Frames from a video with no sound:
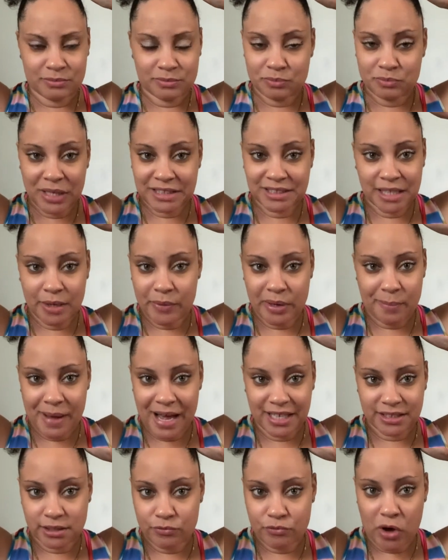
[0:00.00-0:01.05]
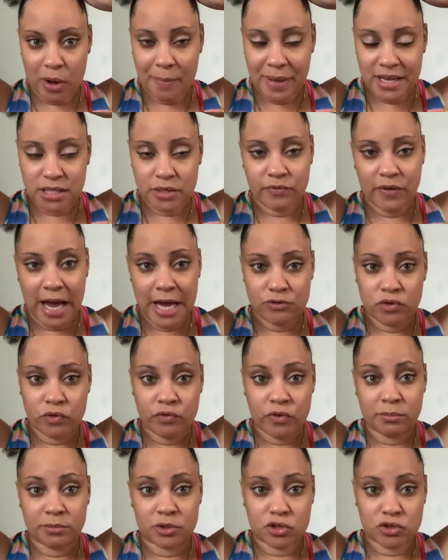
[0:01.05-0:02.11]
That's not what I'm asking for. I'm asking for ice cream
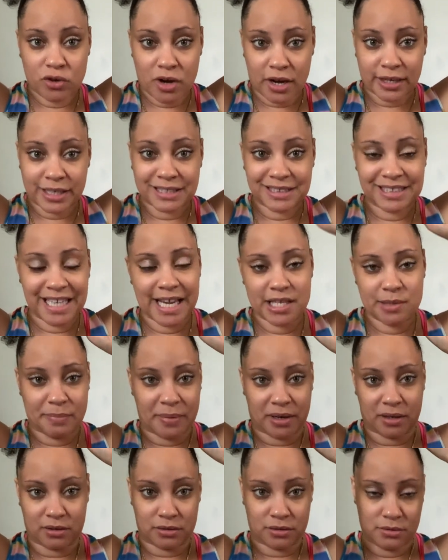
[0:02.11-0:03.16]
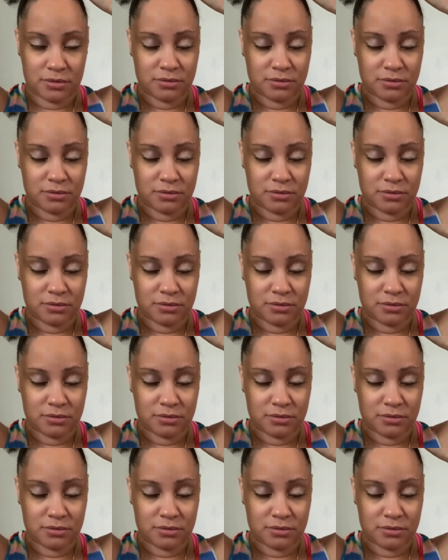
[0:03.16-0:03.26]
from the truck. It tastes better.